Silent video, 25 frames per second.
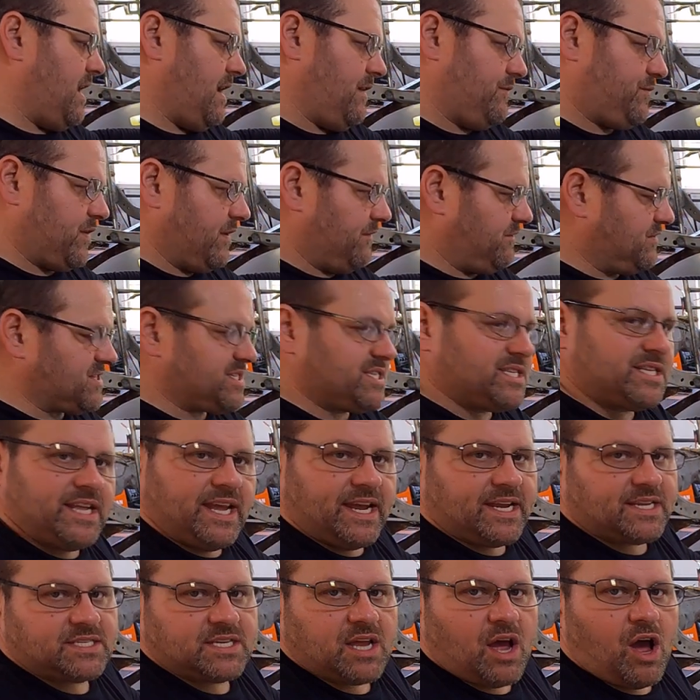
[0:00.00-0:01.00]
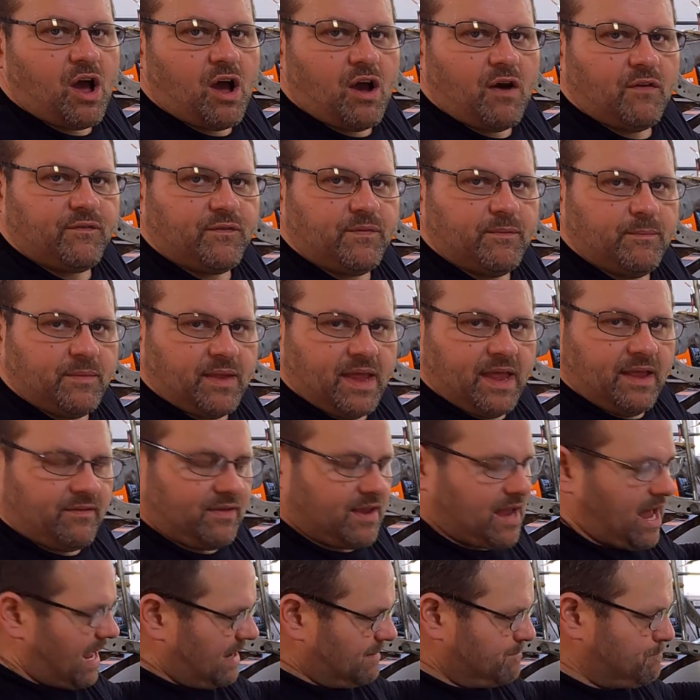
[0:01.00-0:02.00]
if they've slicked off
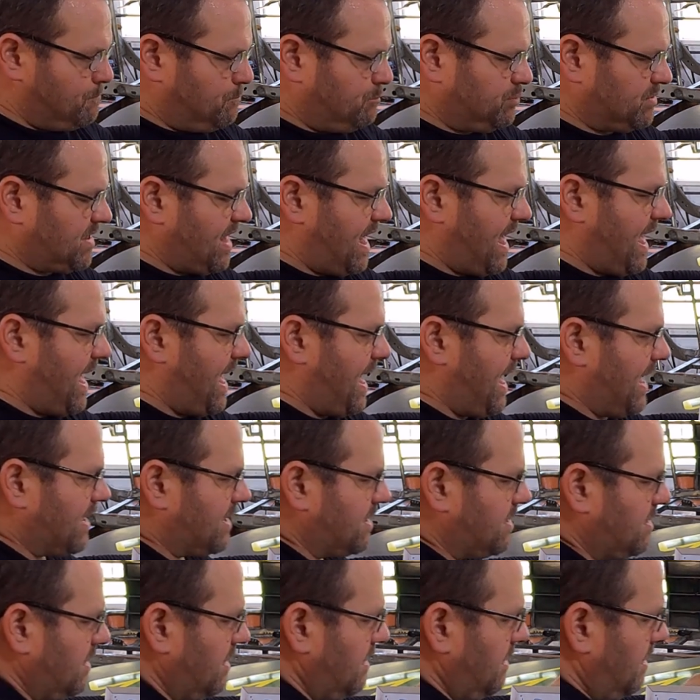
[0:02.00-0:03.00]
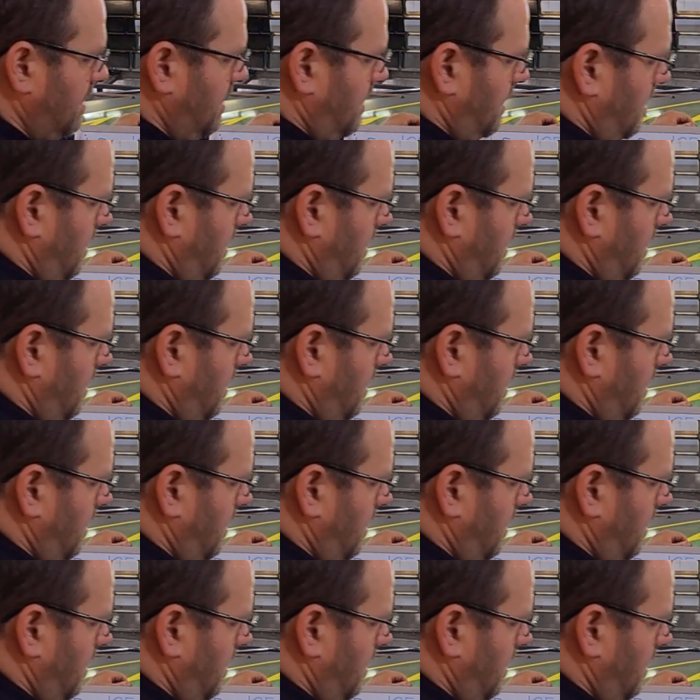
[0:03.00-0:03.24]
and gotten black,